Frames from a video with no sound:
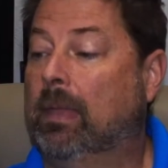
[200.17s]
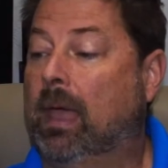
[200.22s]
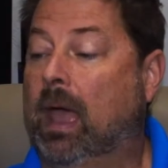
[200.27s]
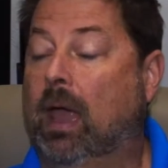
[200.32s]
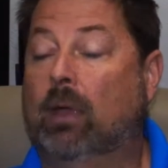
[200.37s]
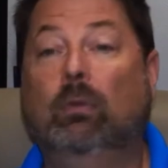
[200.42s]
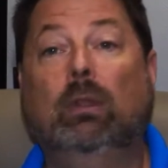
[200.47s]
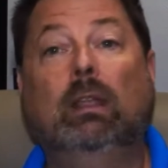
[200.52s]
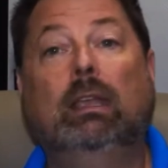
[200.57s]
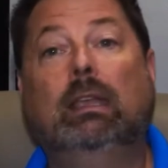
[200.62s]
I
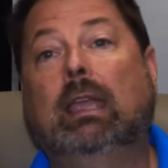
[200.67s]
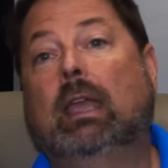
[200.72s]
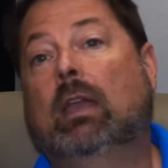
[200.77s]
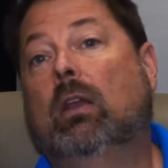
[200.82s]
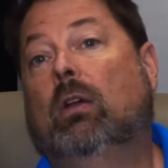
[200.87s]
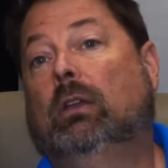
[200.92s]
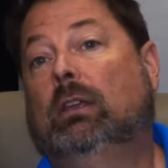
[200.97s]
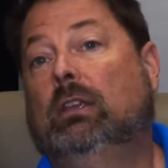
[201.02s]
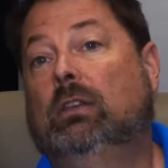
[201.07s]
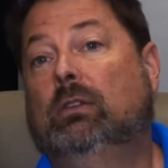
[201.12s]
really can
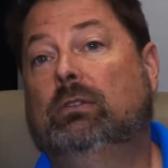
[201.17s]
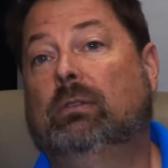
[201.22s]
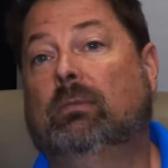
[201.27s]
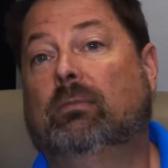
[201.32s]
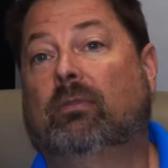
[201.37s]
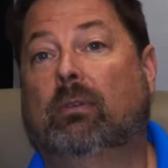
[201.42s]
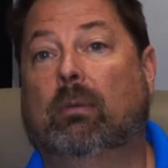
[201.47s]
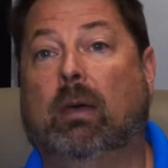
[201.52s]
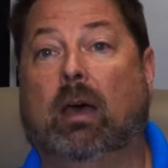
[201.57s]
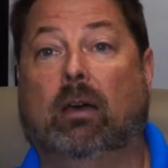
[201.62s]
only use them
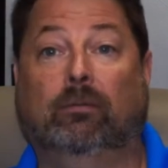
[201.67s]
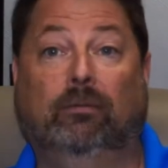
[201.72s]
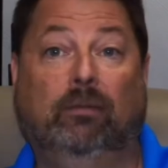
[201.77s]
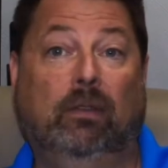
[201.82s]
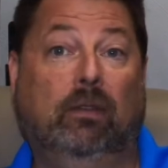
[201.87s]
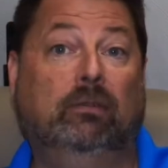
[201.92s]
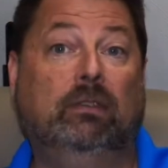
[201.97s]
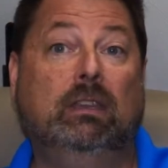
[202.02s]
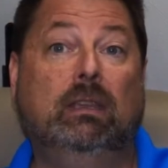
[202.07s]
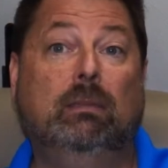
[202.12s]
for about
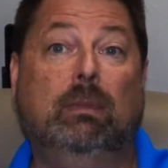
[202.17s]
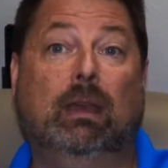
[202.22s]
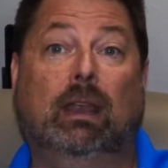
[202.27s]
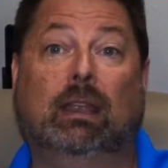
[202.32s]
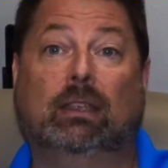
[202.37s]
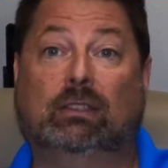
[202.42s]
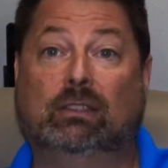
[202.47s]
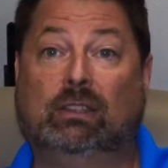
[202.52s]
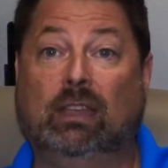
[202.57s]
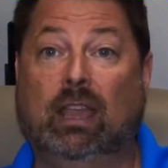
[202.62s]
15
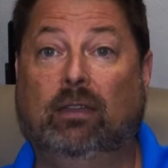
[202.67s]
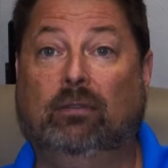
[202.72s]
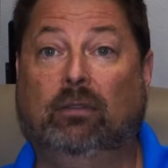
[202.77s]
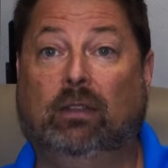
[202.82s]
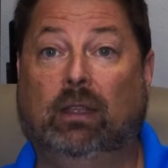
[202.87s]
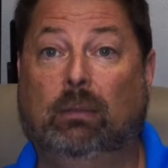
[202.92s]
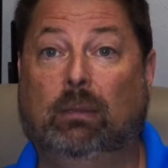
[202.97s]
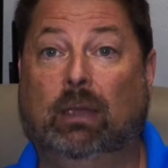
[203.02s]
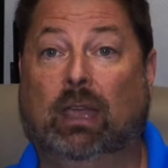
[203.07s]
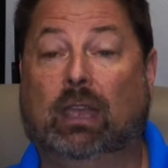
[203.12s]
minutes
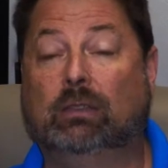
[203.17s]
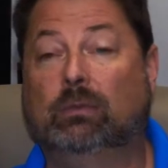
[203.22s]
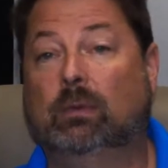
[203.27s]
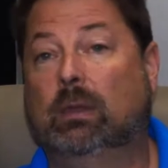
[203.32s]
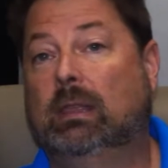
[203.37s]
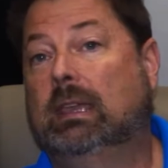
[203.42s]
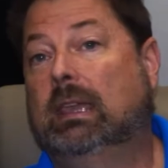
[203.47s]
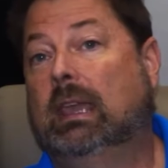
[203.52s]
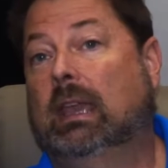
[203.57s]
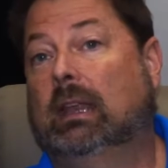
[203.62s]
safely, because
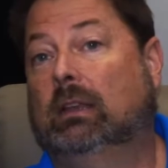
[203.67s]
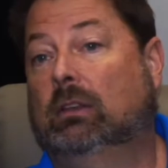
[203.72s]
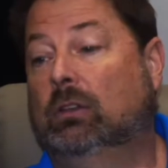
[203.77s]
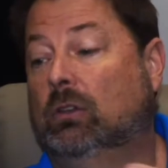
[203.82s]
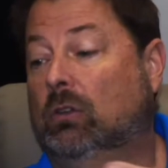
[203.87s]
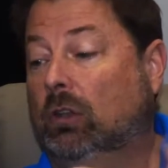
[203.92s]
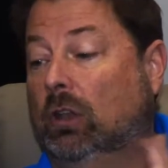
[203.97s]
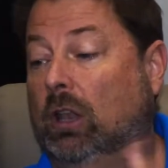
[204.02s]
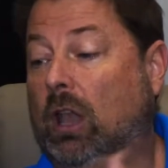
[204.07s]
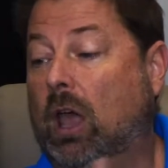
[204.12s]
when they get
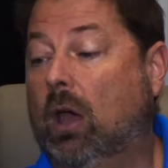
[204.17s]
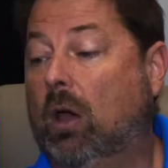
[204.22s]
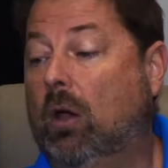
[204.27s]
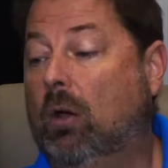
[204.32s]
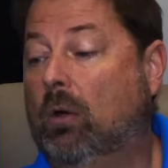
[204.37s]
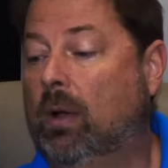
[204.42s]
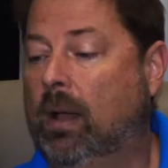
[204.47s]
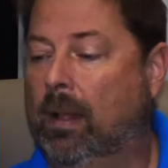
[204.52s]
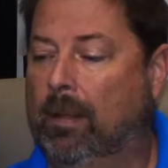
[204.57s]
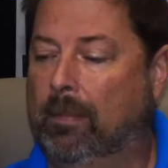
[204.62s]

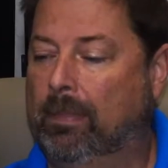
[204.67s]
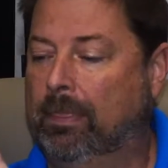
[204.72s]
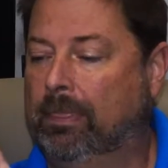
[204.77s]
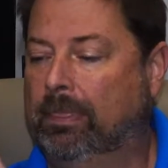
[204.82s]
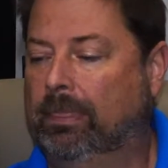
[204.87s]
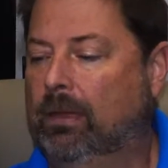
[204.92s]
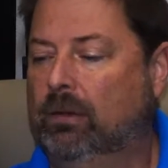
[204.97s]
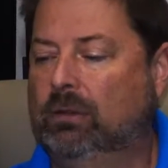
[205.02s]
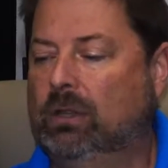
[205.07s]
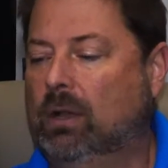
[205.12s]
low,
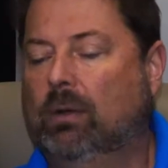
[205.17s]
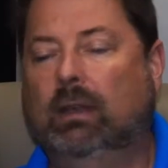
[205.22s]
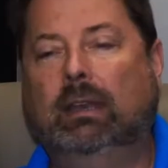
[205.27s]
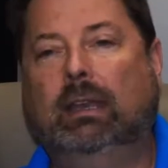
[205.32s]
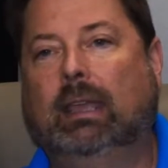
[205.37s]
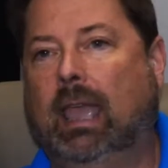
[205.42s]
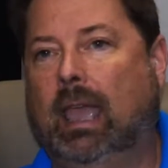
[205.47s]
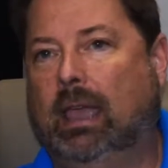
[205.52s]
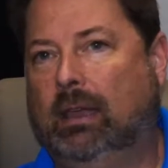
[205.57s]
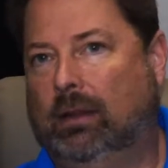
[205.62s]
there's no
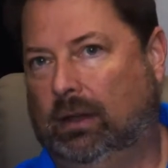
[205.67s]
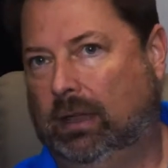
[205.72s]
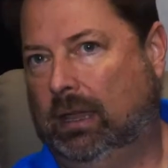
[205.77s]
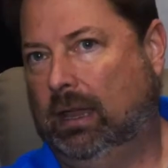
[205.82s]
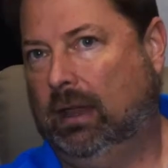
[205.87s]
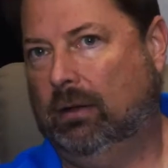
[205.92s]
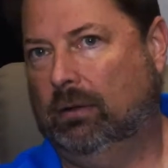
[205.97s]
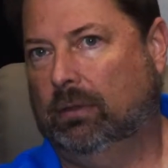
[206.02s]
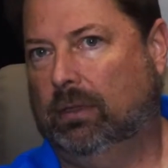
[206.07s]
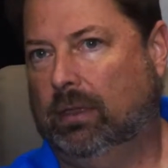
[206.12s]
indicator
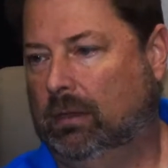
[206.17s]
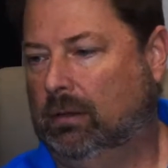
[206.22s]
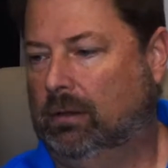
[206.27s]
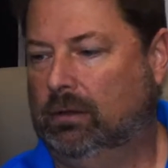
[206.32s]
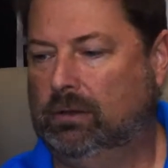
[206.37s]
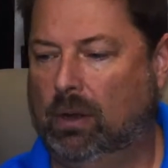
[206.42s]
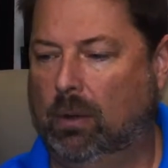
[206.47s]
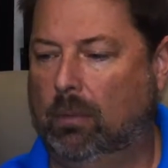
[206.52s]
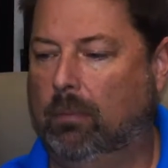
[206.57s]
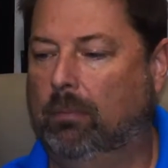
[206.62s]
here,
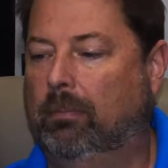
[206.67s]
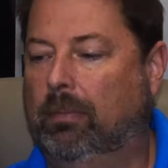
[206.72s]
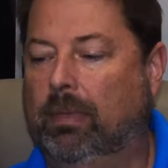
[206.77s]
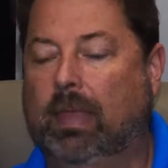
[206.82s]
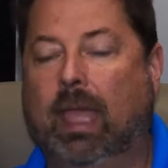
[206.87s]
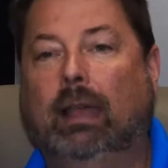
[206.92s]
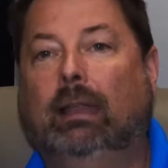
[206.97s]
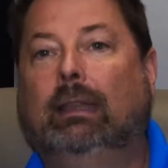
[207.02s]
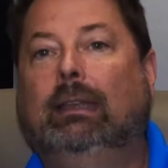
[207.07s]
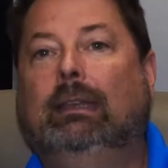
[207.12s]
there's no
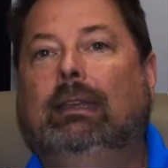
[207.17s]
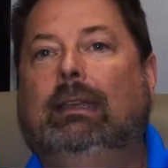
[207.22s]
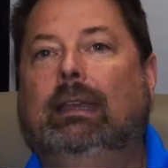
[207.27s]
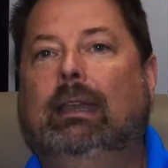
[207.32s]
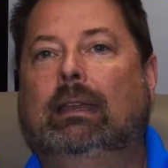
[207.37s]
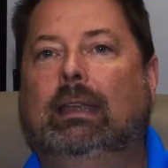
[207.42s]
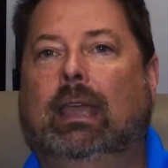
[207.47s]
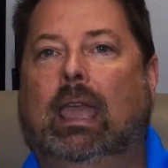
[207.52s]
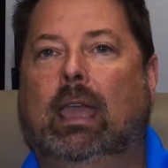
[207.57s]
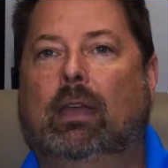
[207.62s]
LED
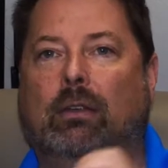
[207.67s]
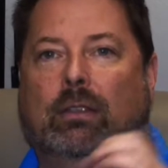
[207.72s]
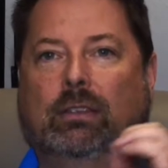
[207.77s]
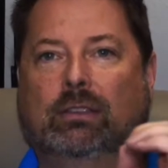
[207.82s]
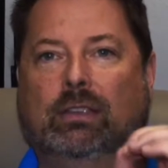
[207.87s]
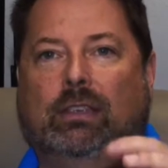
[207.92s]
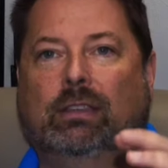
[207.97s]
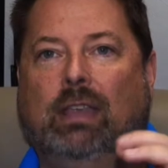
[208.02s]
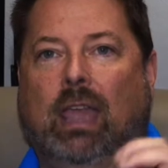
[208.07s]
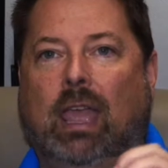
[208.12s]
indicator that
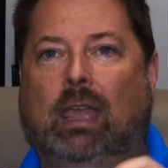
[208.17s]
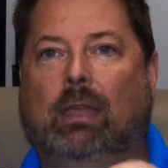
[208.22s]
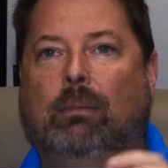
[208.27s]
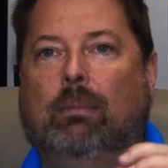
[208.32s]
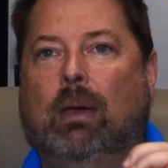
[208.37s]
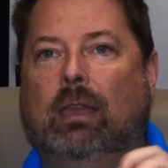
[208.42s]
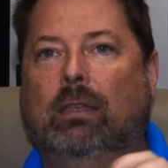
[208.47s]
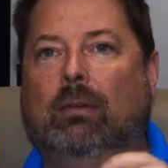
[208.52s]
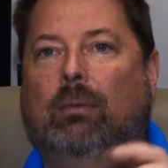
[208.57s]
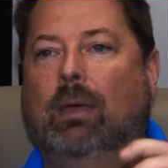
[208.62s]
says, hey,
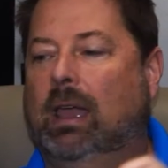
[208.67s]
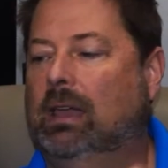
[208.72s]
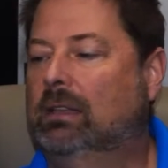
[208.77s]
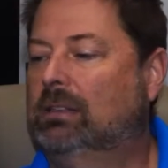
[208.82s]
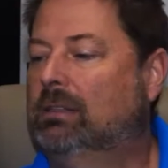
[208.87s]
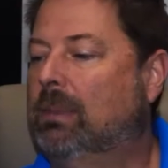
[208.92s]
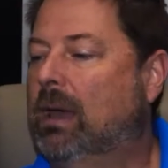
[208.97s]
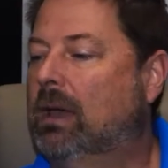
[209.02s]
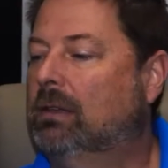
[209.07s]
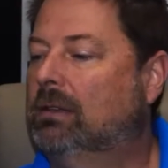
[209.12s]
by the way,
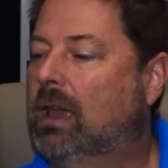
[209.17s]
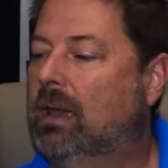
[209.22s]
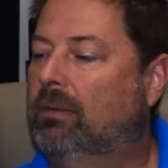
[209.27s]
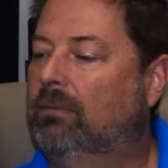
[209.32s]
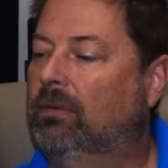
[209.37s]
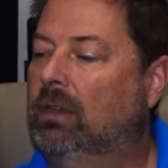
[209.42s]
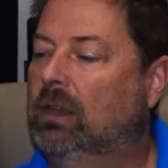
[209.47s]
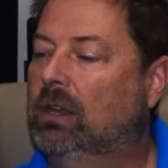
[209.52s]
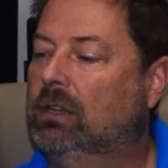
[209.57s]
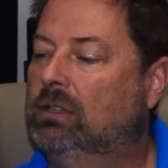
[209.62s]
it's about time
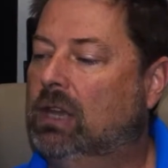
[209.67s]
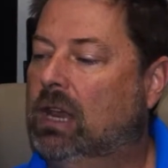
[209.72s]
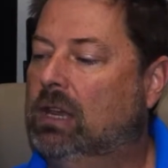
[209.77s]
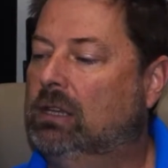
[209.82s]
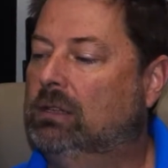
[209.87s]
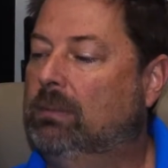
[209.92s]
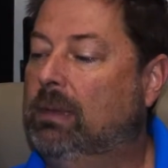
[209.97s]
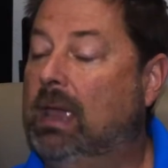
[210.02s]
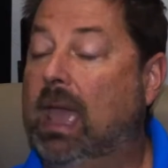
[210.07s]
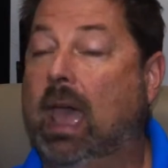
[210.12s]
for you to
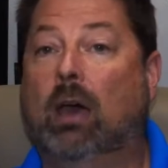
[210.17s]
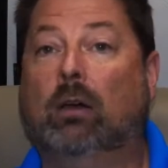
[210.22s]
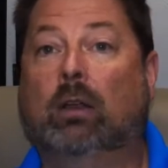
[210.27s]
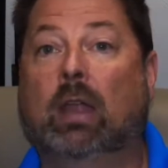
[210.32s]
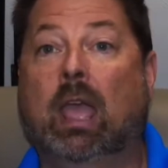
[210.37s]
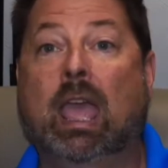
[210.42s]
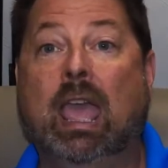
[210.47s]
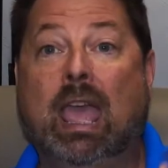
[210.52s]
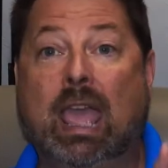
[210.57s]
change me out.